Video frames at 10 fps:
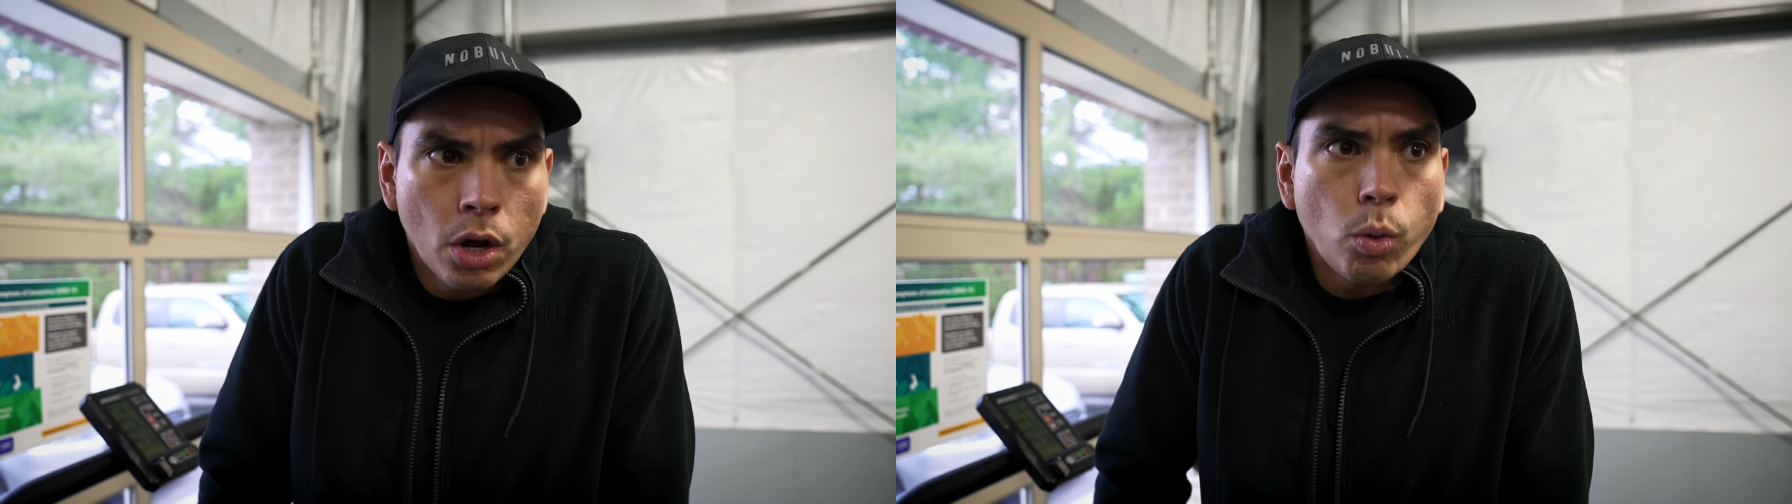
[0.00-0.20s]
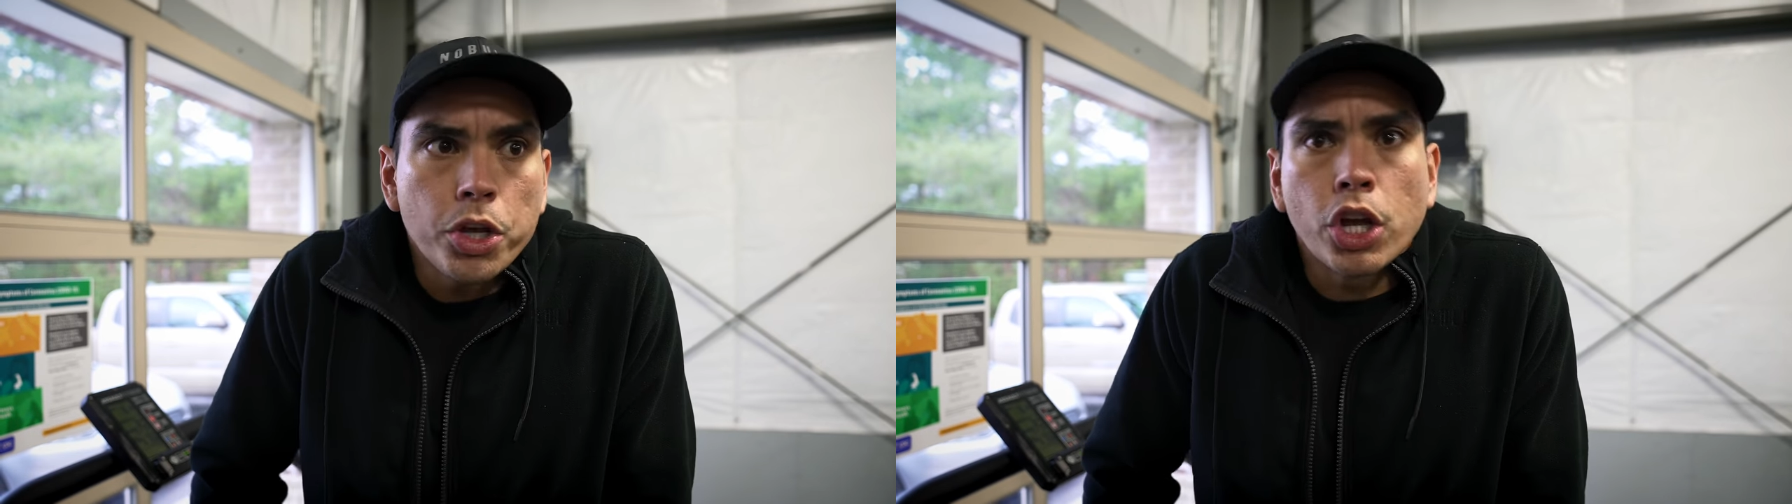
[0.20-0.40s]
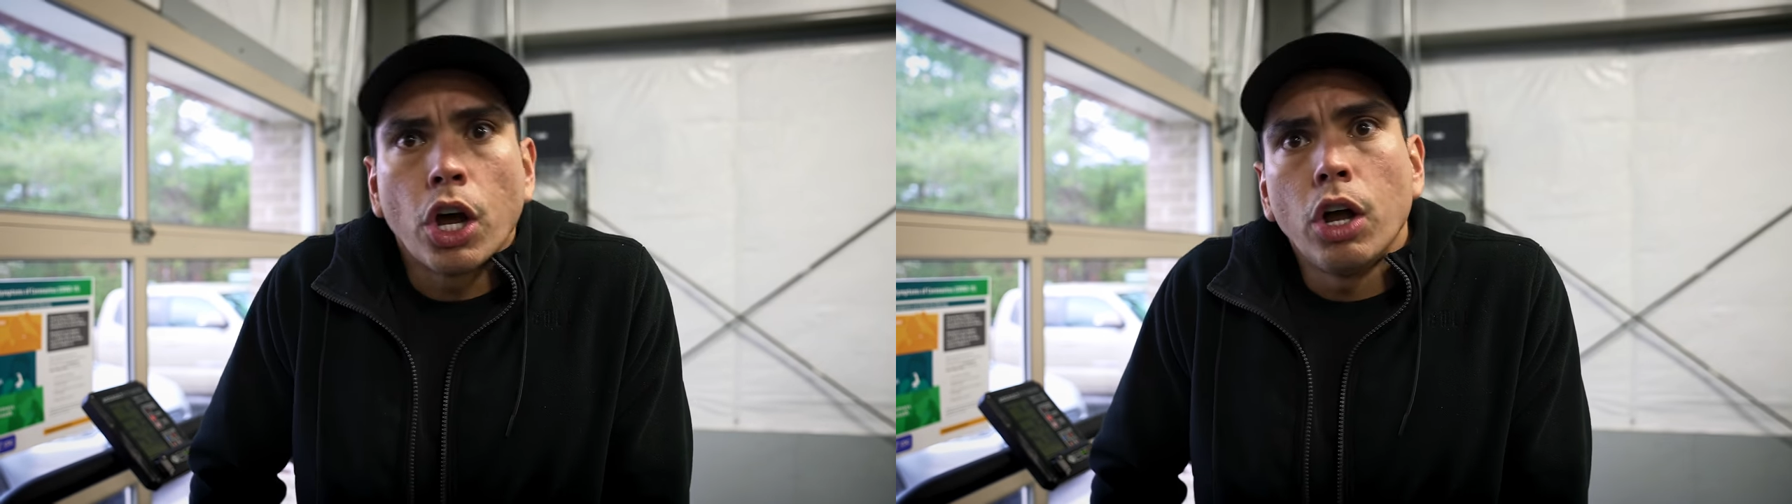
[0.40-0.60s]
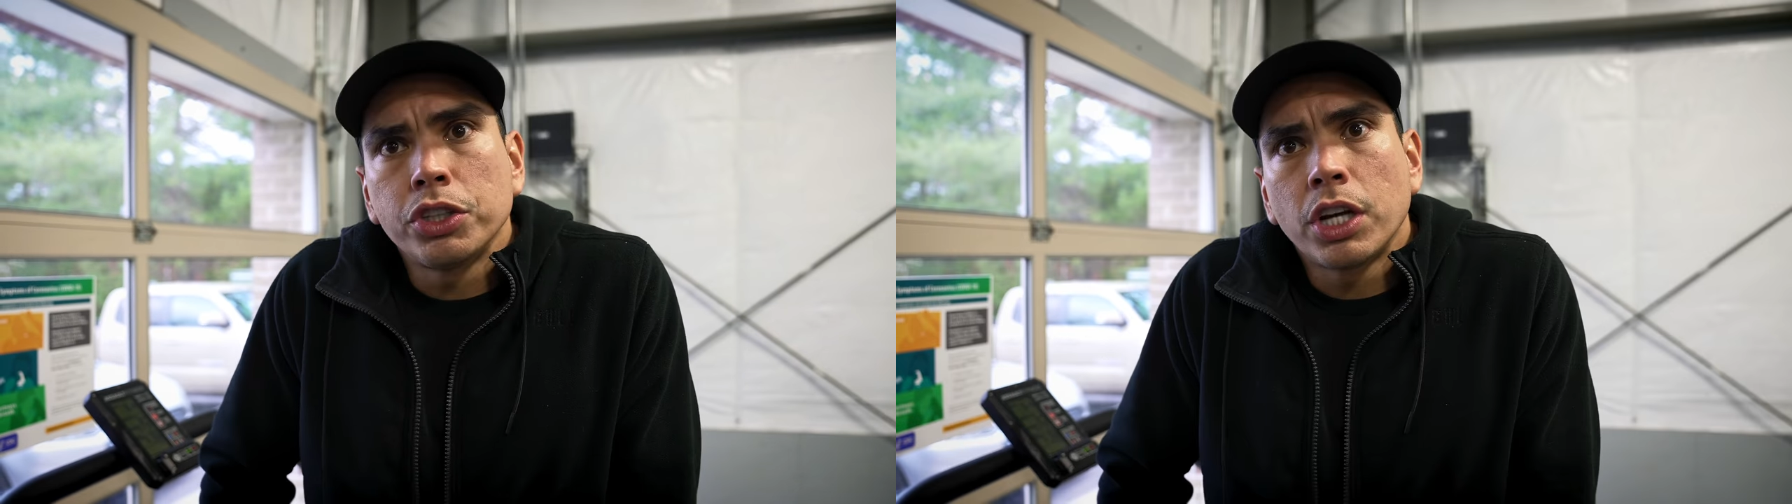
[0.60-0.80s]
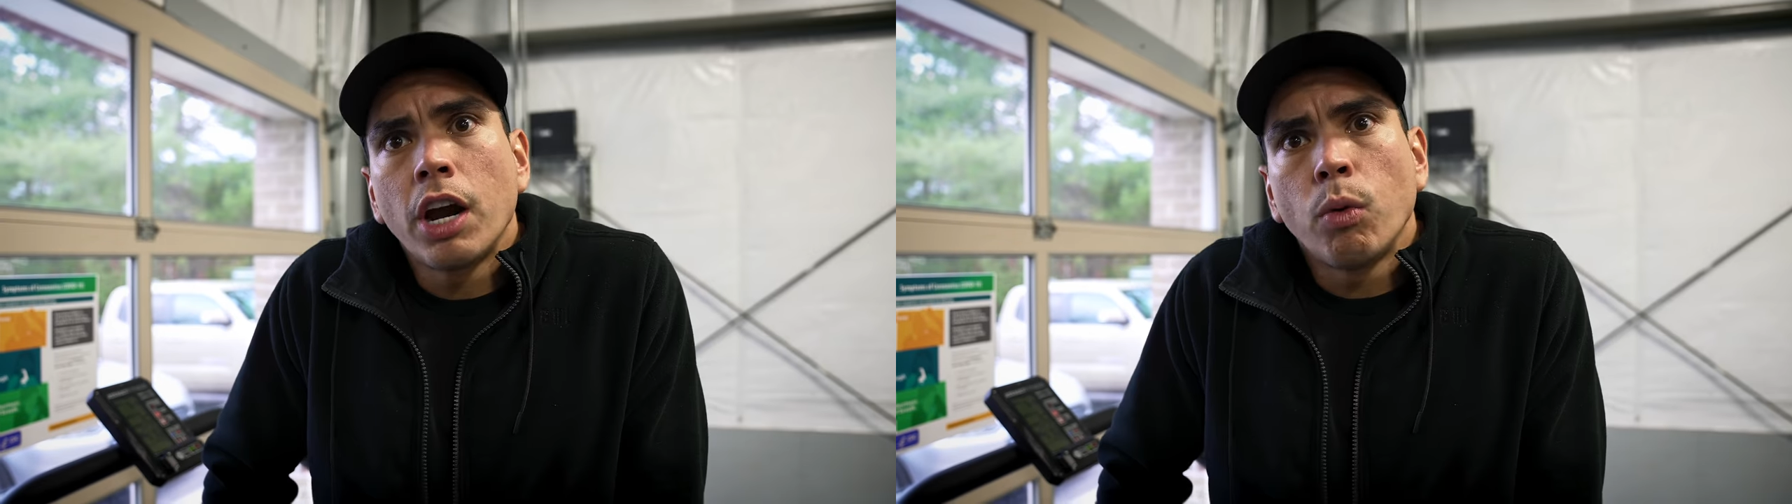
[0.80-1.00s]
what your
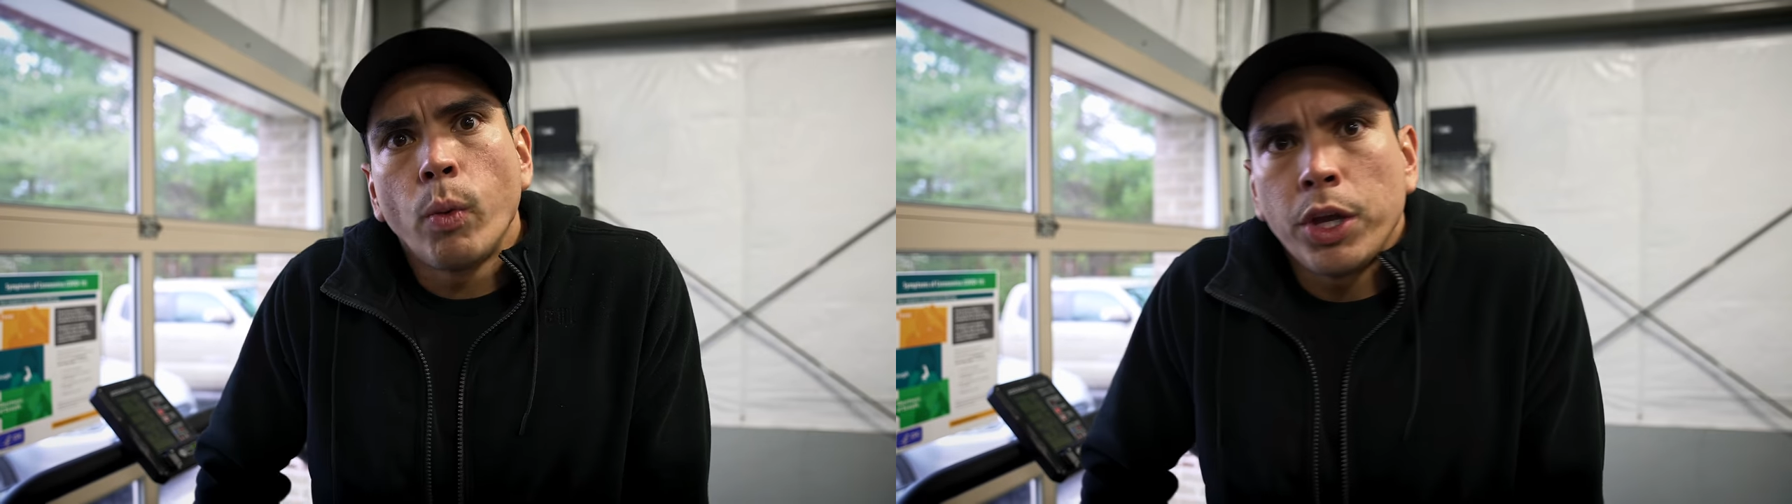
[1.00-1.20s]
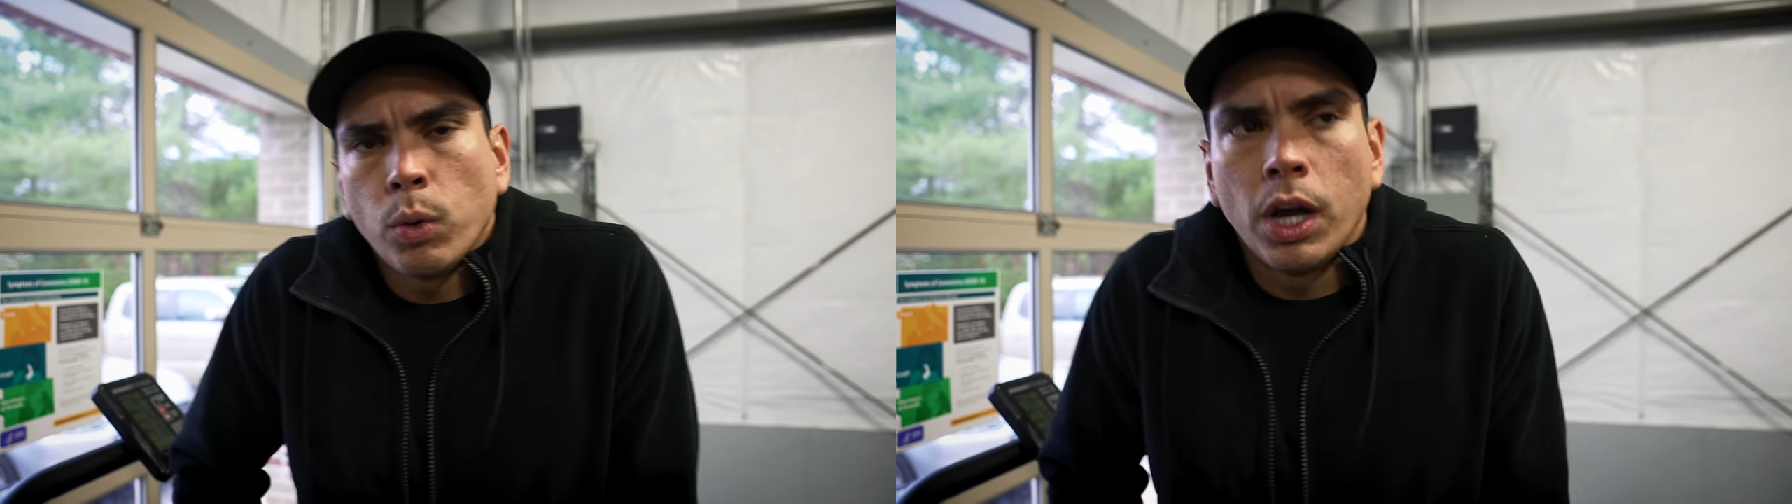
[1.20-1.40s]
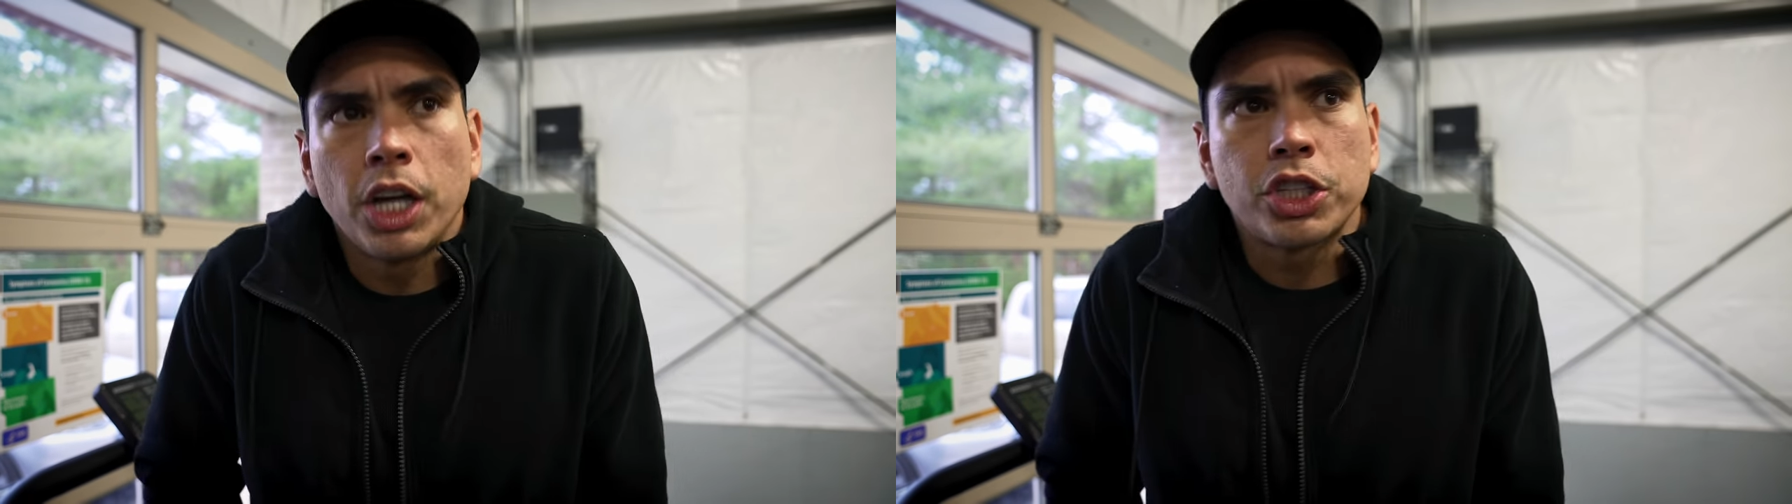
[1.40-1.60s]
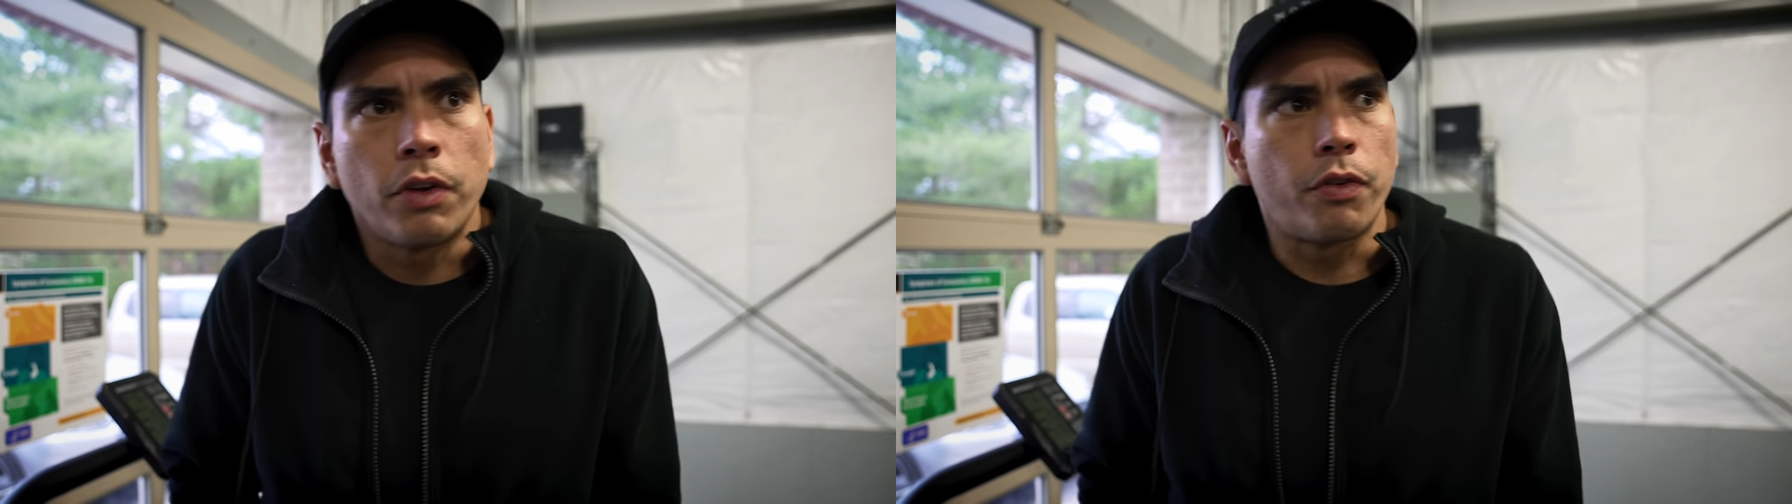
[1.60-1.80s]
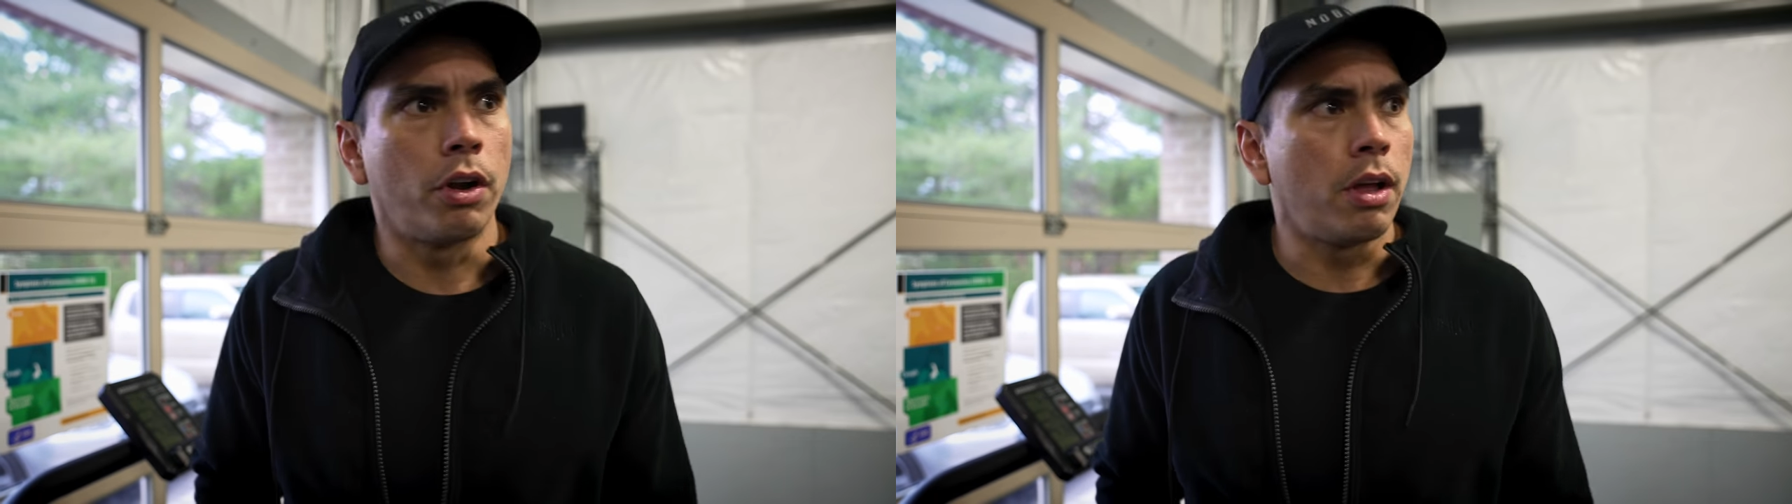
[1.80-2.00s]
goals are and where you are,
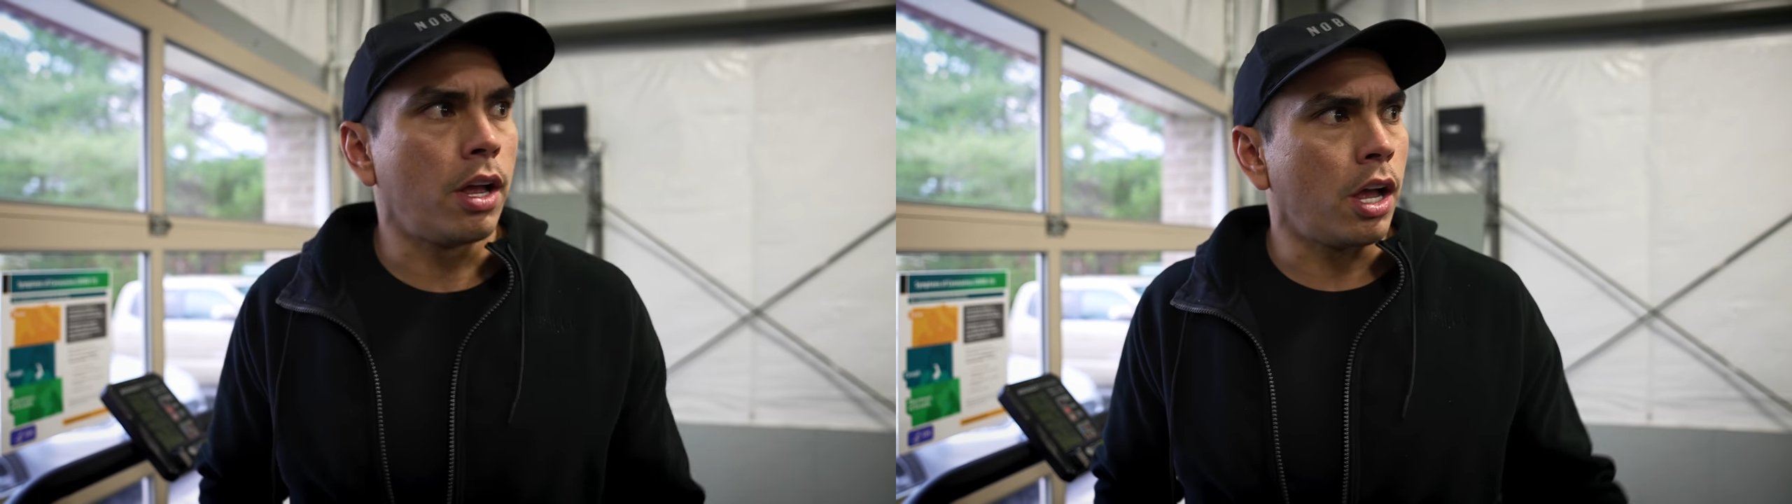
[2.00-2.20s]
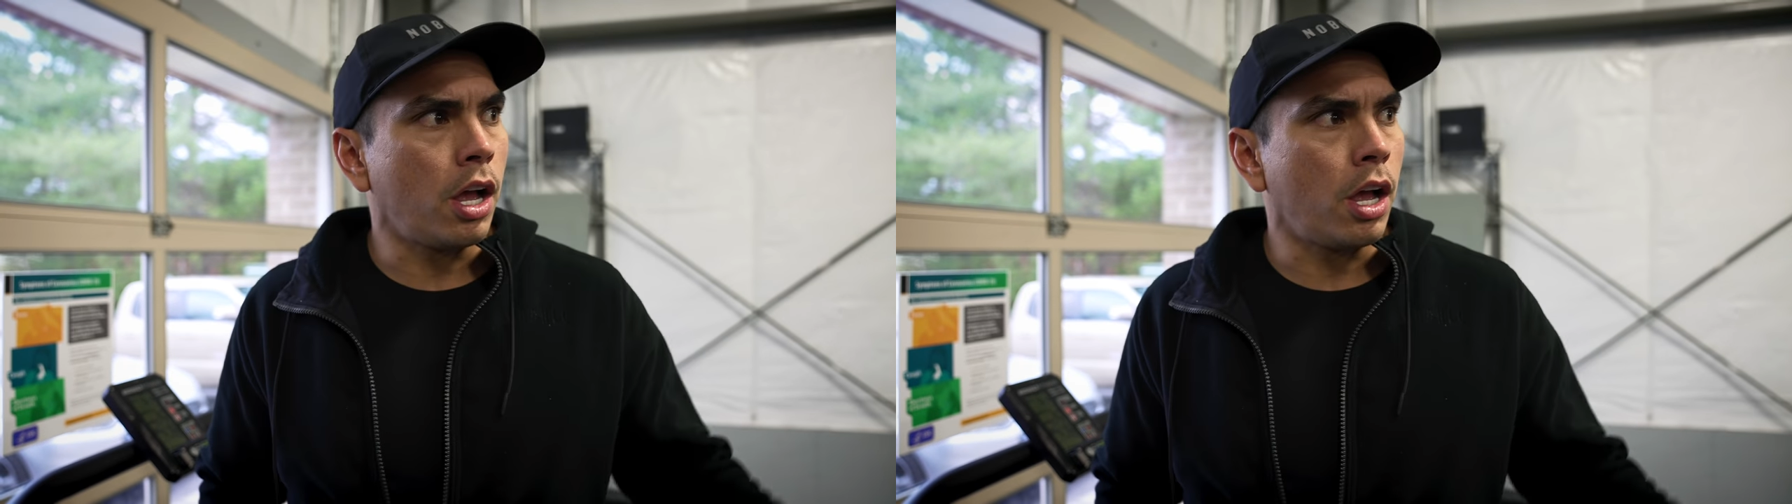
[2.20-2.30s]
so for,